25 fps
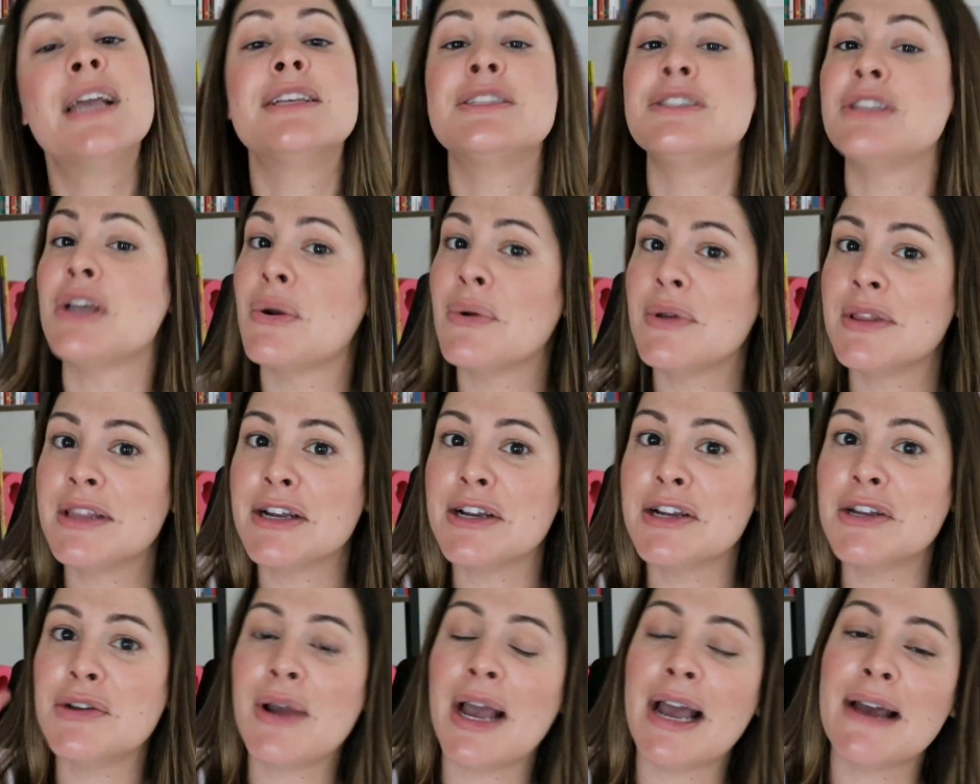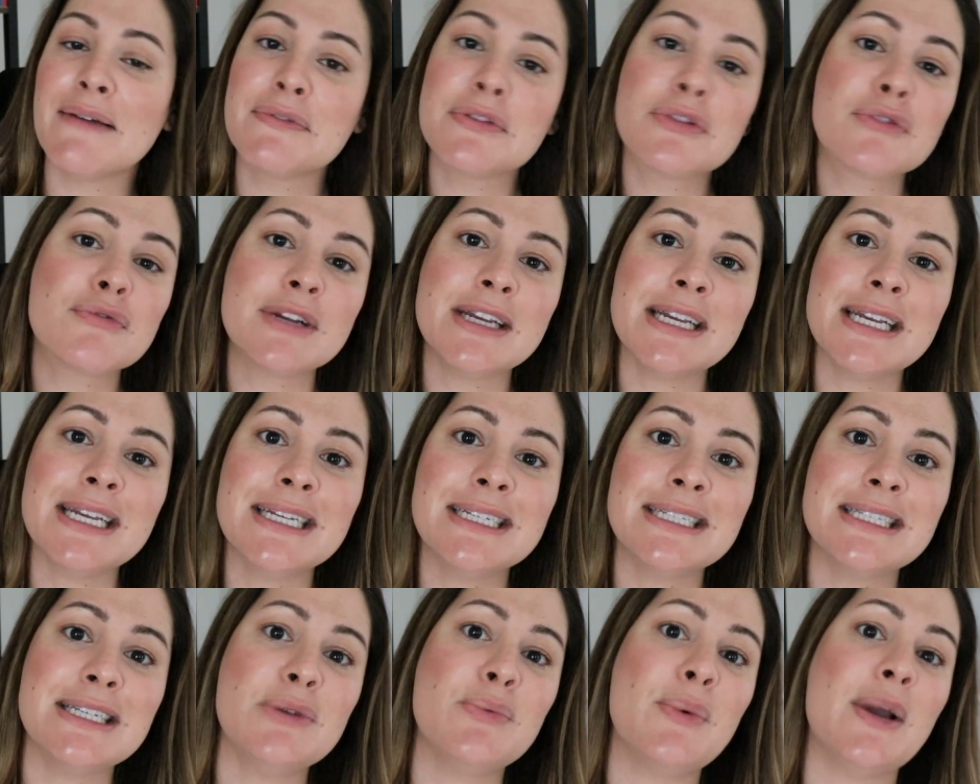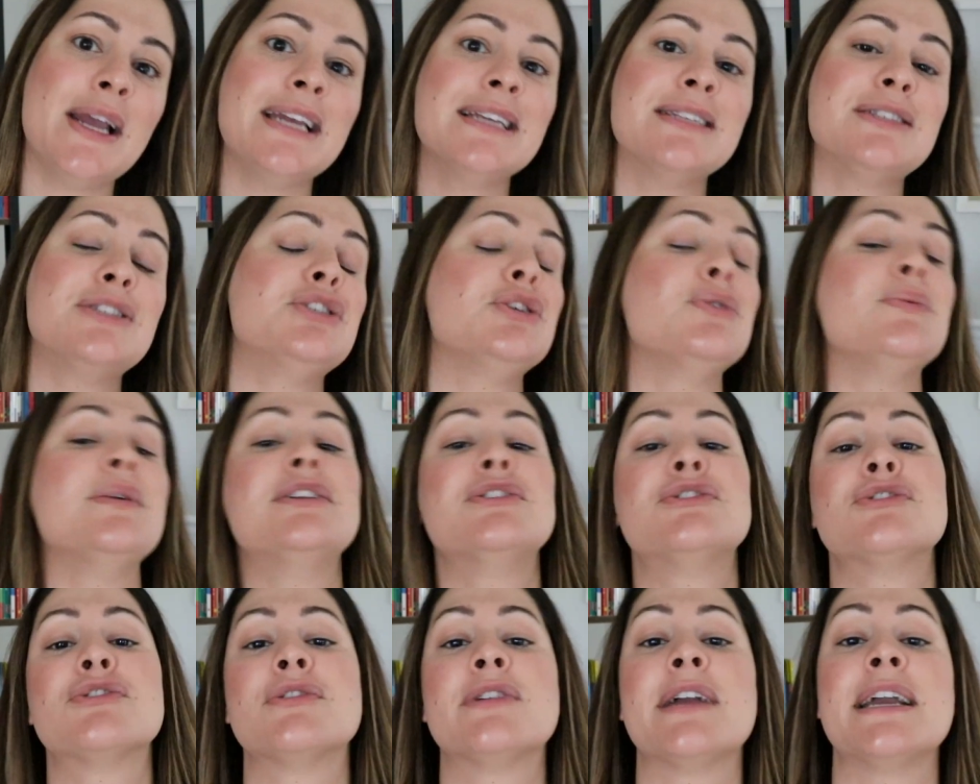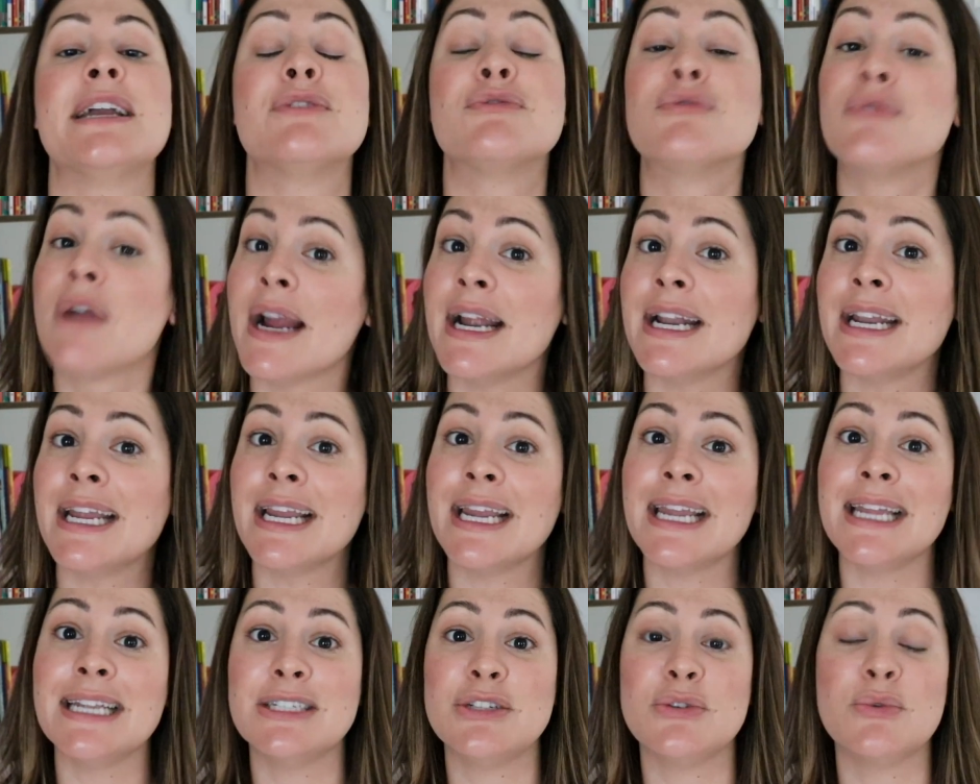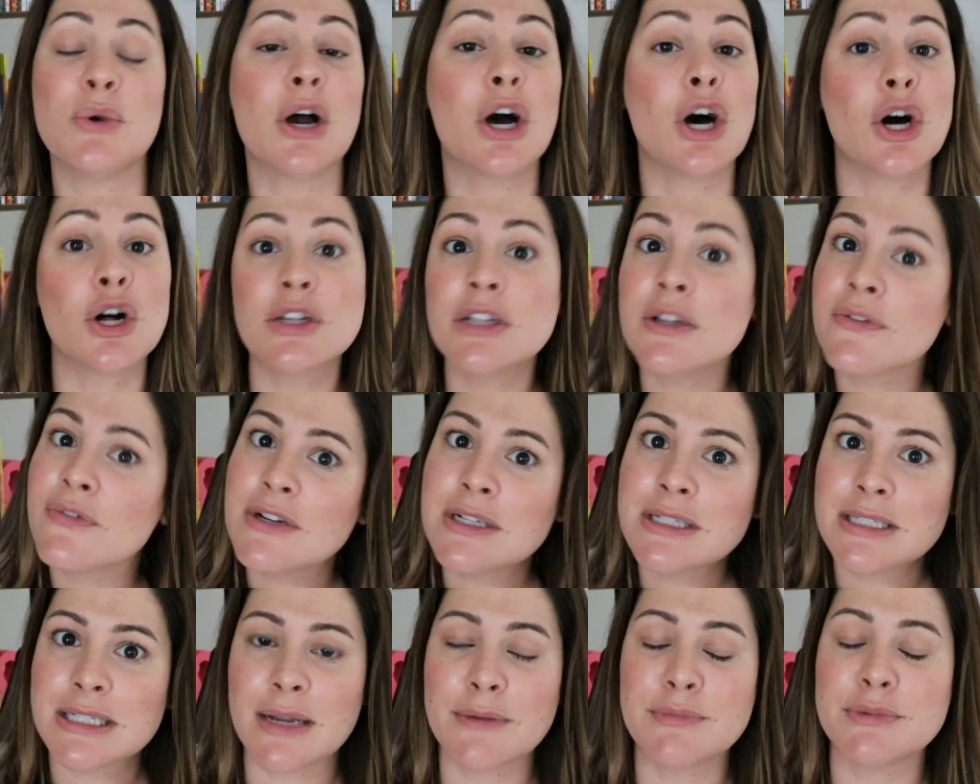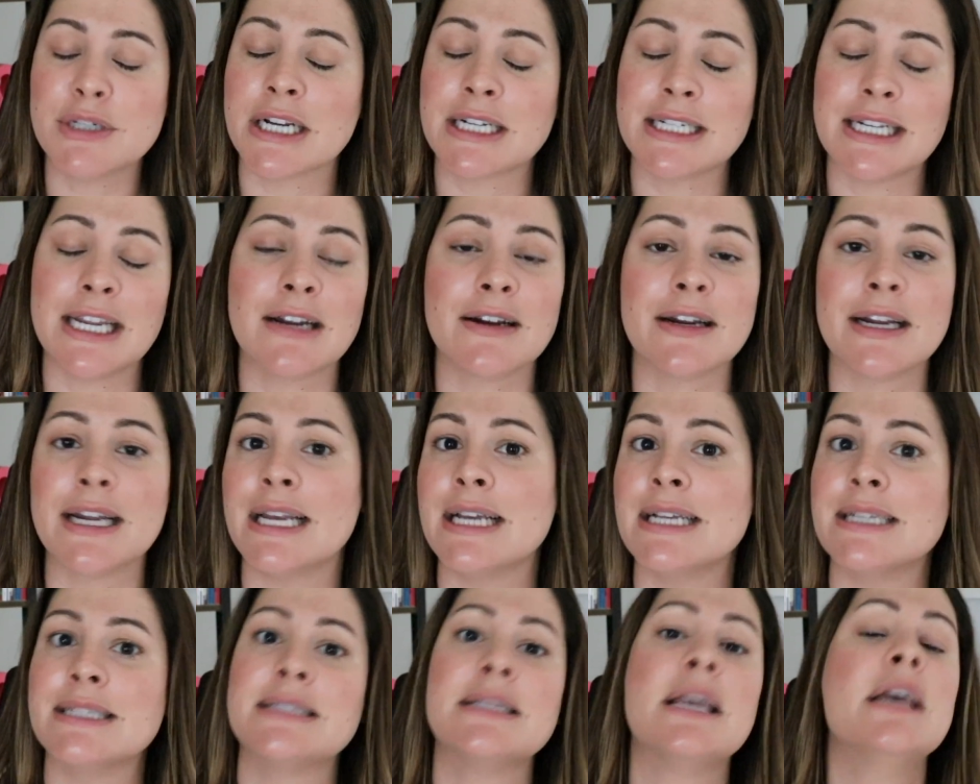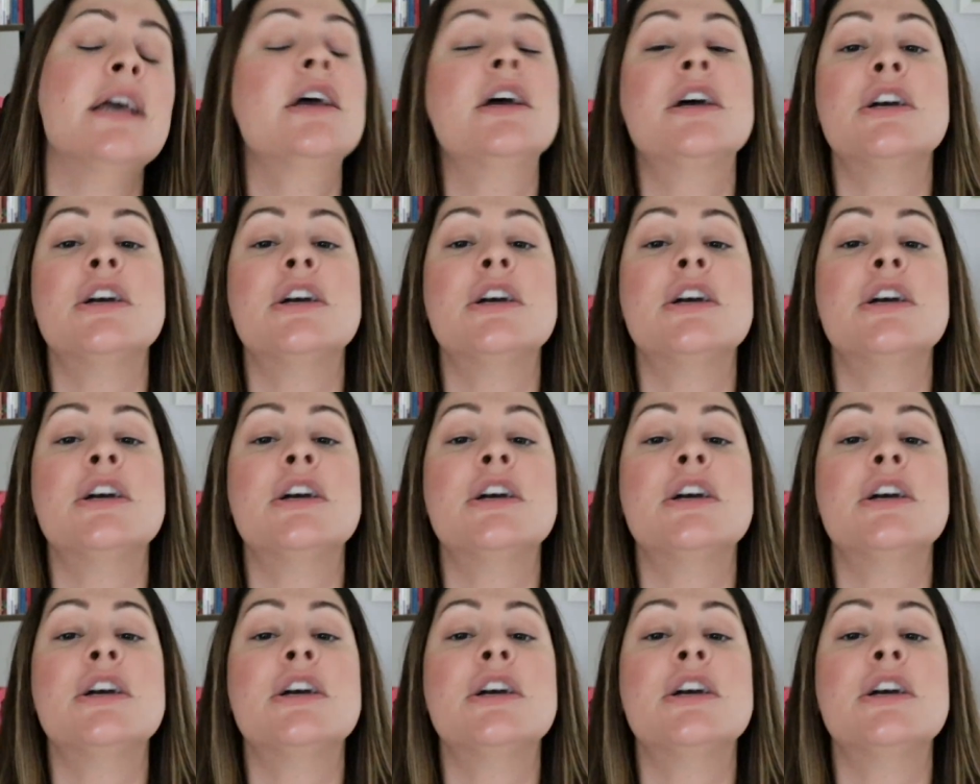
So there you have three easy ways to integrate writing into all different subject areas.